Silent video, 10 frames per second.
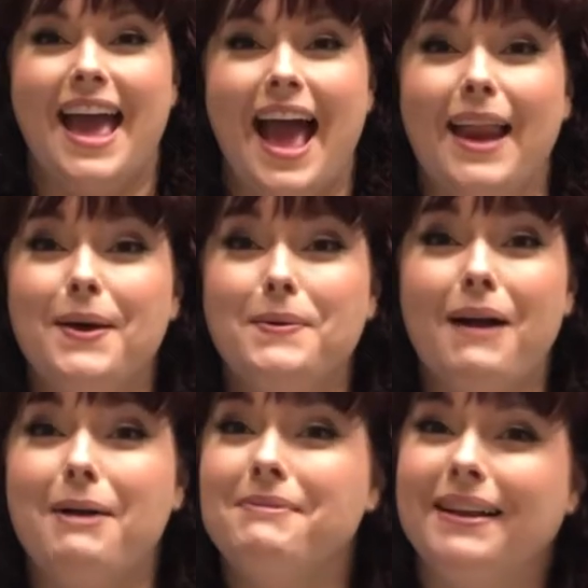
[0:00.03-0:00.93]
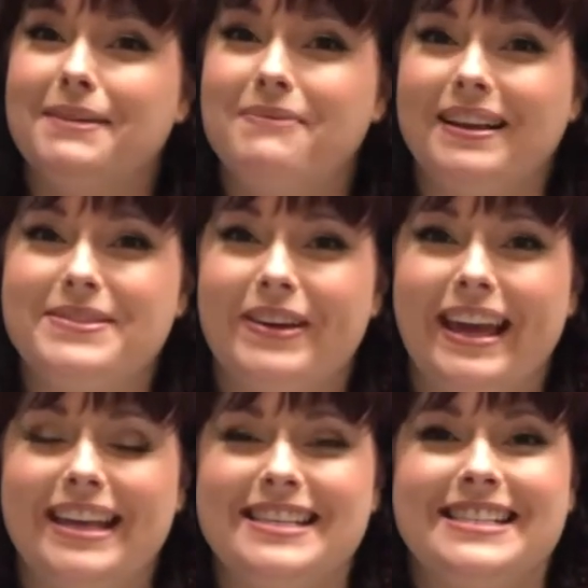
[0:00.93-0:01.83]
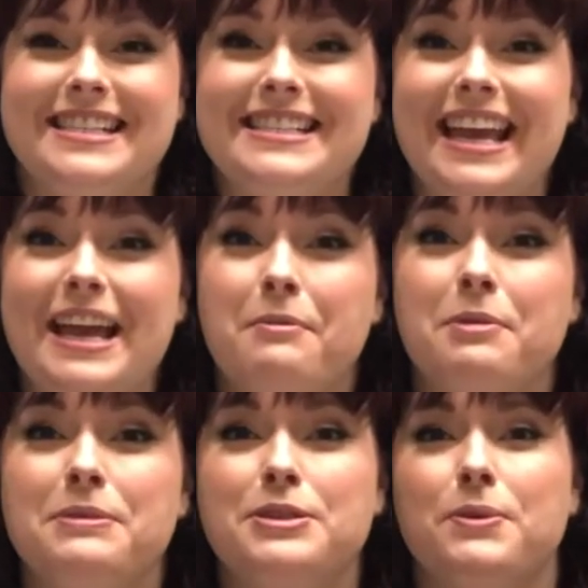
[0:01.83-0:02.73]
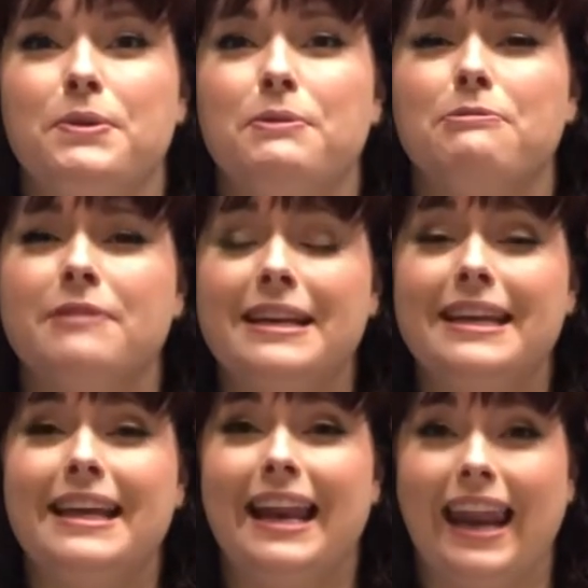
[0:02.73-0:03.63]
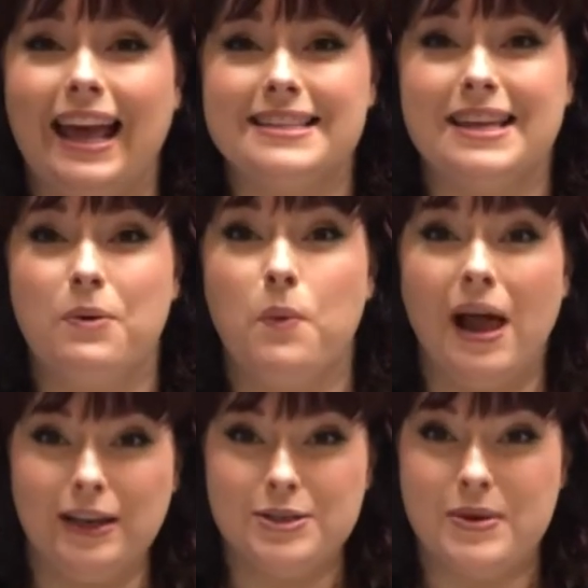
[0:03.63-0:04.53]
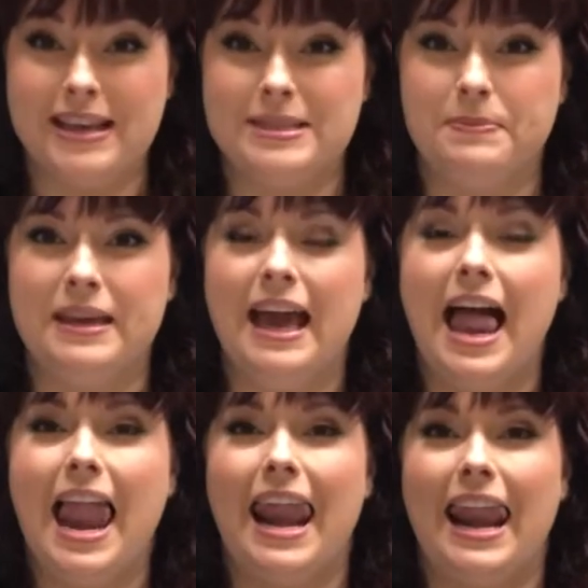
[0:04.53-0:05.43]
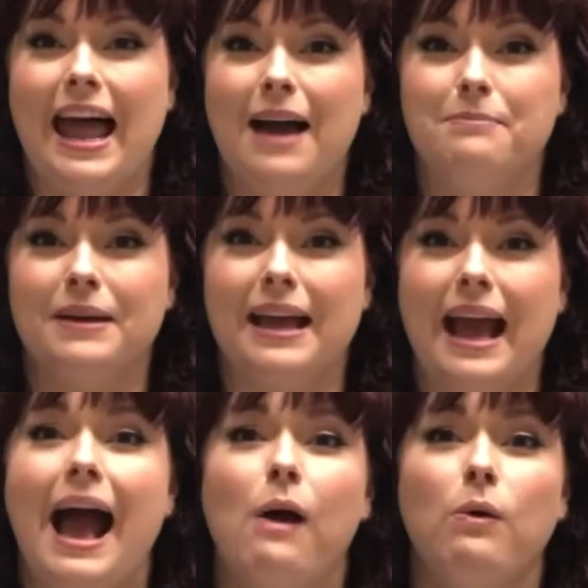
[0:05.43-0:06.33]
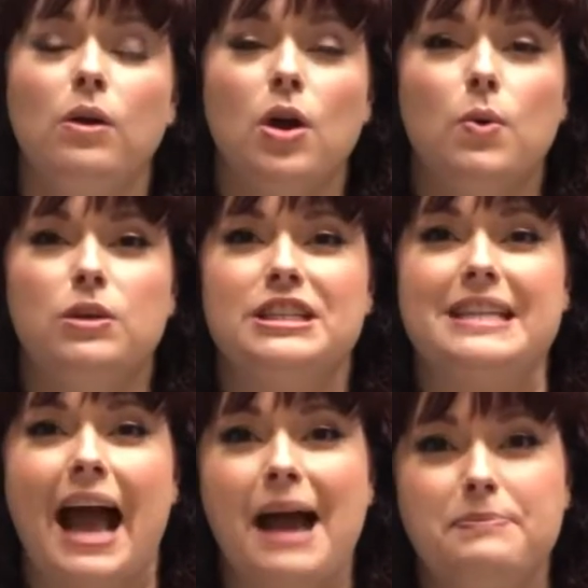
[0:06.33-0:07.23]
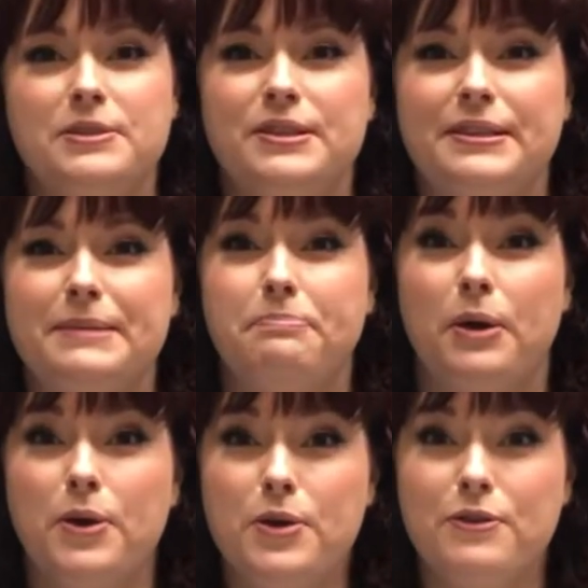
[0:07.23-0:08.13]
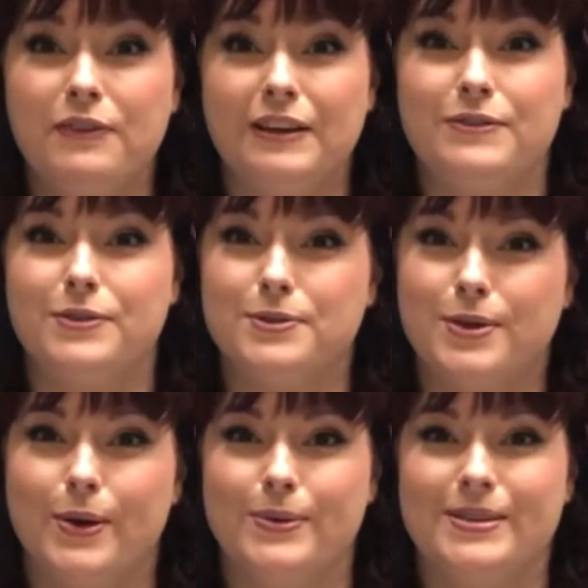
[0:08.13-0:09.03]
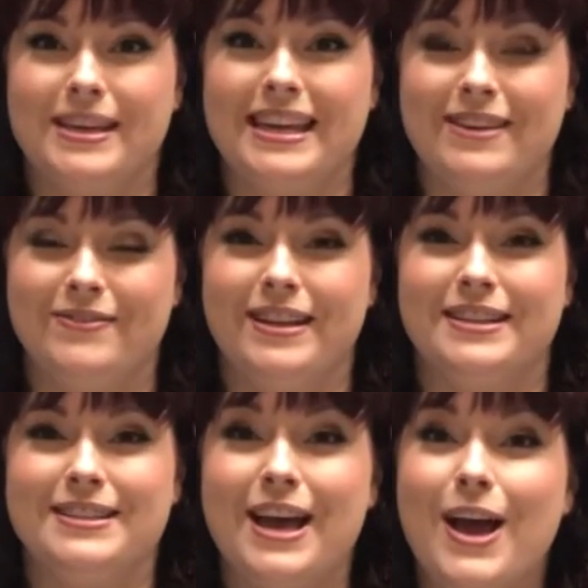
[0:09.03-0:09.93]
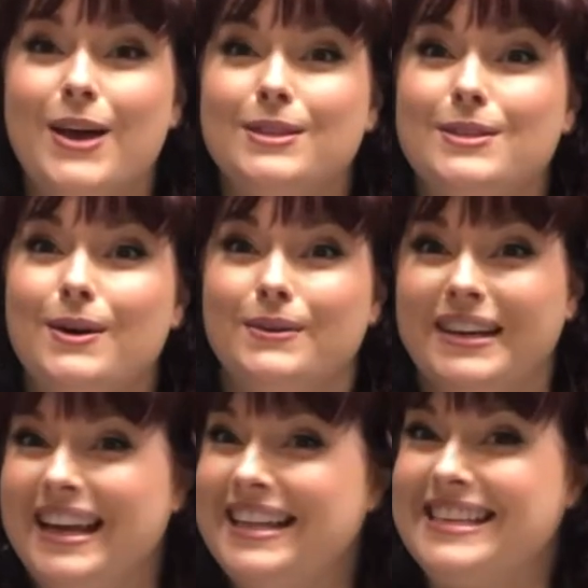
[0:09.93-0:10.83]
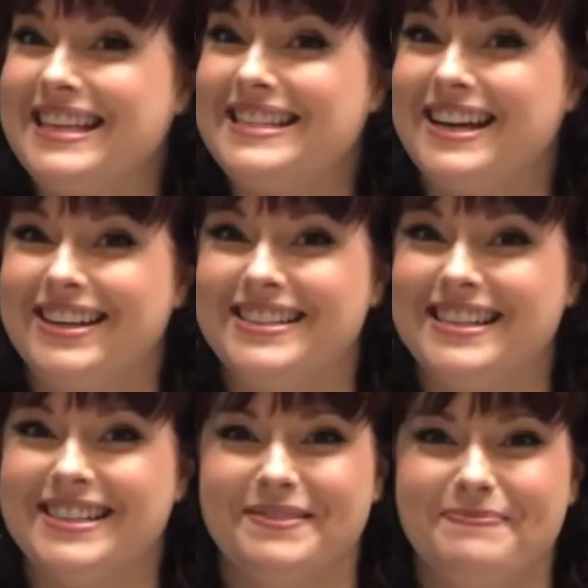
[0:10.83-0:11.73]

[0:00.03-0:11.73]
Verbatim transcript: Hello and welcome back to my kitchen. Today I'm going to be showing you a really classic Welsh recipe, lamb cawl, which is absolutely perfect for those colder evenings. So let's get started.